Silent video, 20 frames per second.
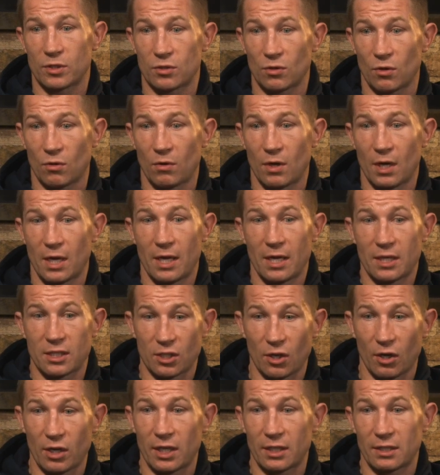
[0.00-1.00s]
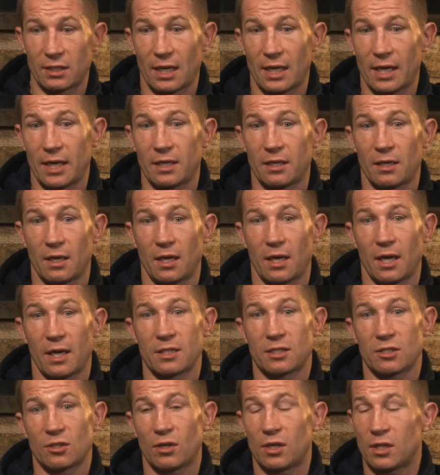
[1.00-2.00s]
So signing Delende
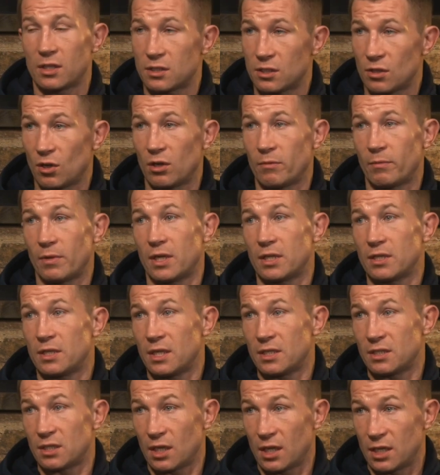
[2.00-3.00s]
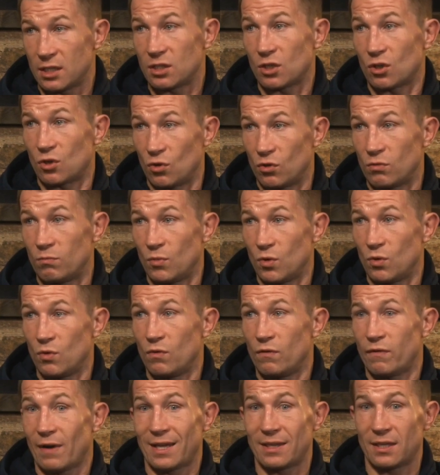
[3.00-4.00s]
and signing Snyman is, is a good
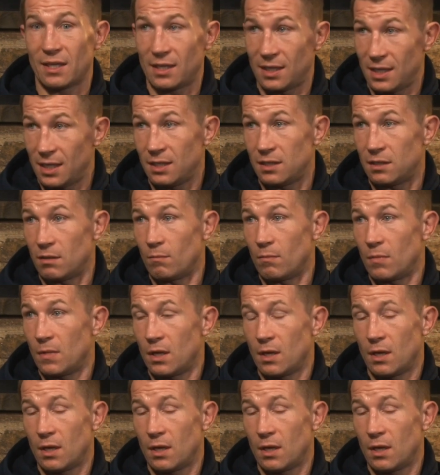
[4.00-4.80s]
move, and they need them.